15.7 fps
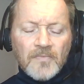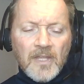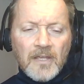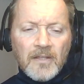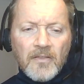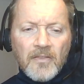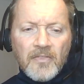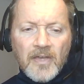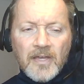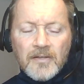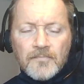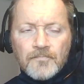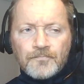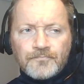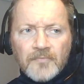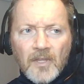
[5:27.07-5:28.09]
And
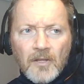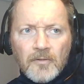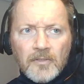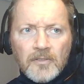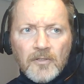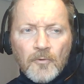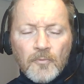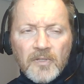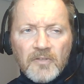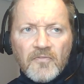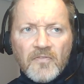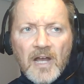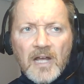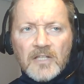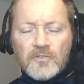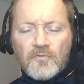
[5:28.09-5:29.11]
then, you know, we
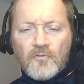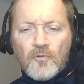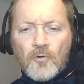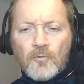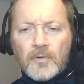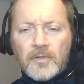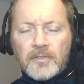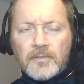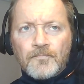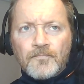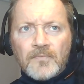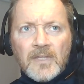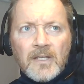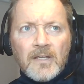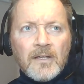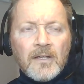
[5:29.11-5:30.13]
fast forward
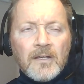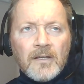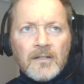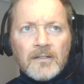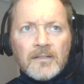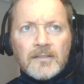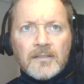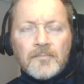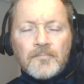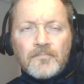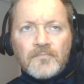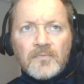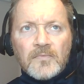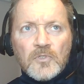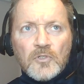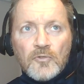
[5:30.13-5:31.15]

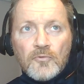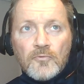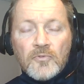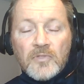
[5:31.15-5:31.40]
um, to the